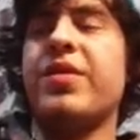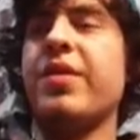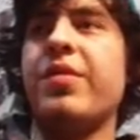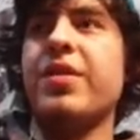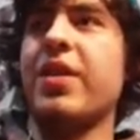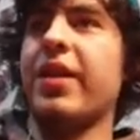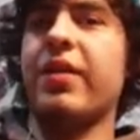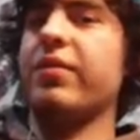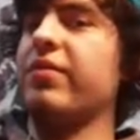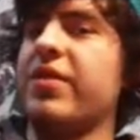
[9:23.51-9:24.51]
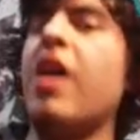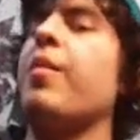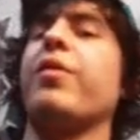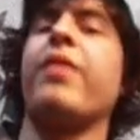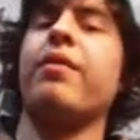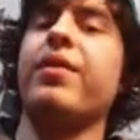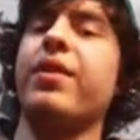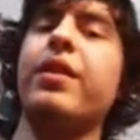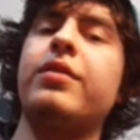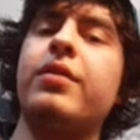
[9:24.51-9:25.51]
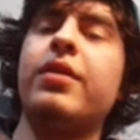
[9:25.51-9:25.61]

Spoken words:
It was like top of everything,